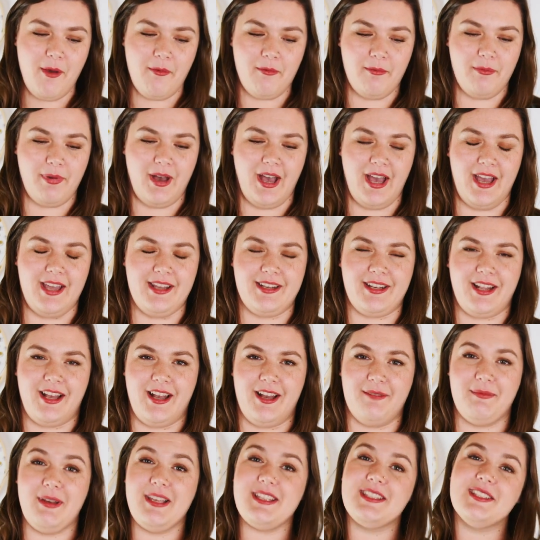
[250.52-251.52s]
But
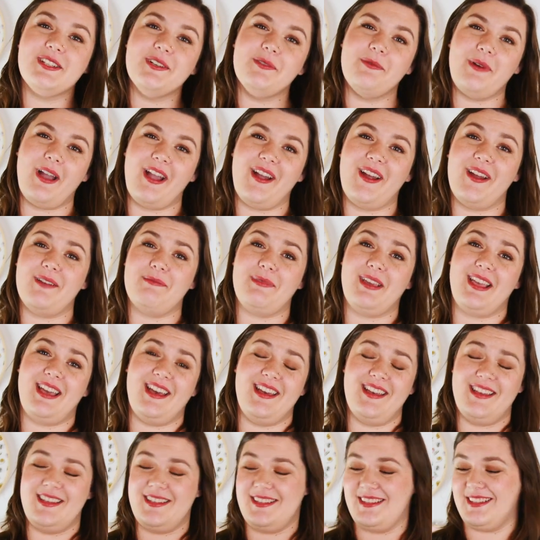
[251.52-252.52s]
I still wear it
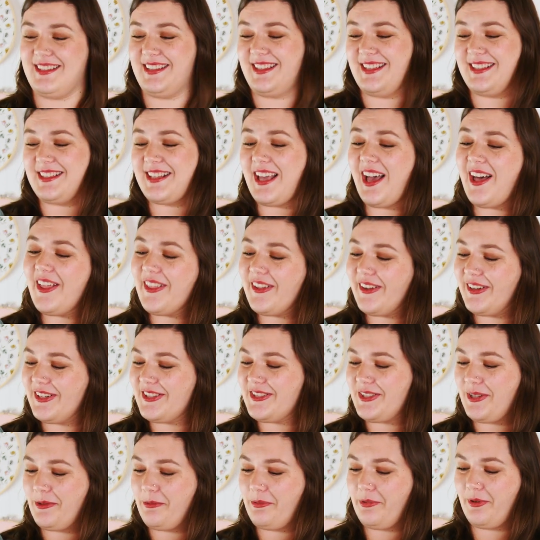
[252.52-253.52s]
because this color is
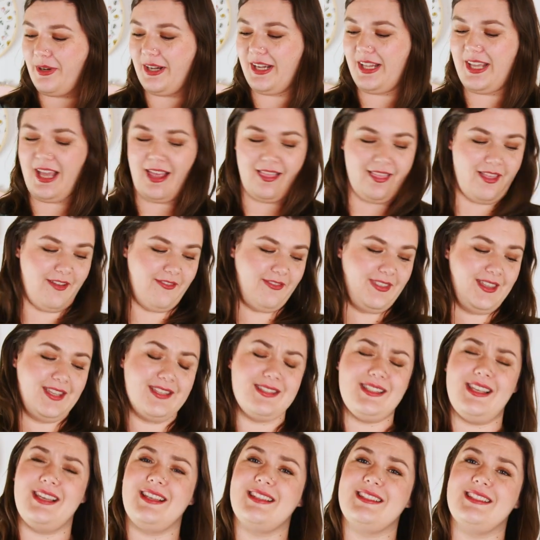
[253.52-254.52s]
so pretty. I love this
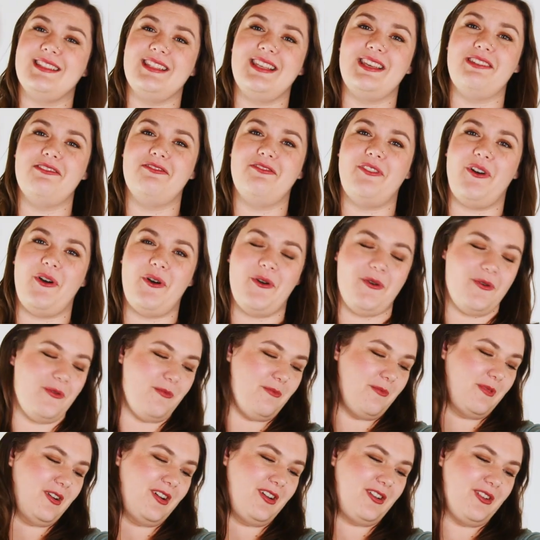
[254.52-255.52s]
like
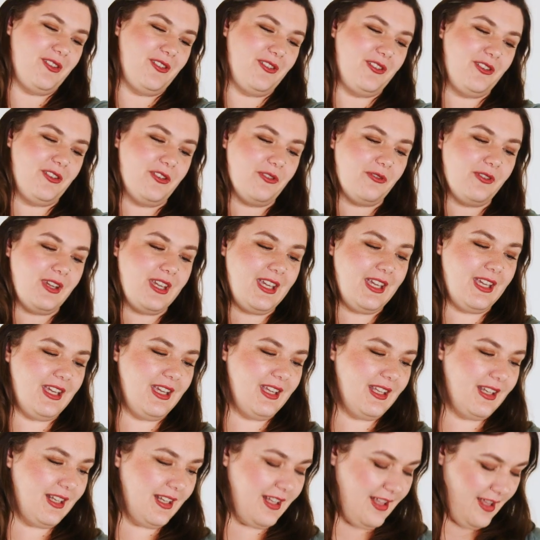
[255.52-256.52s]
seafoam
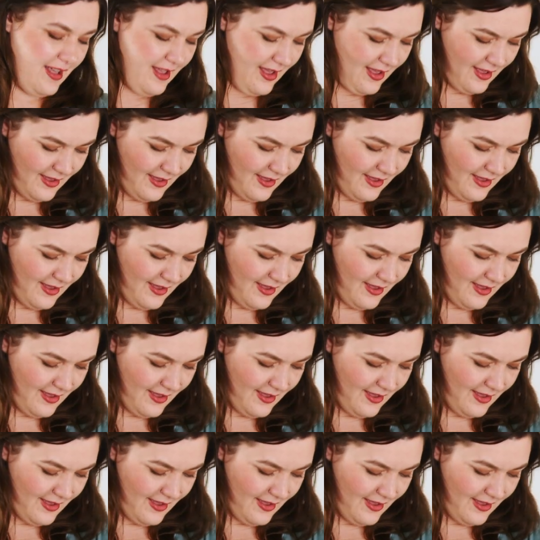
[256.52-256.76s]
green.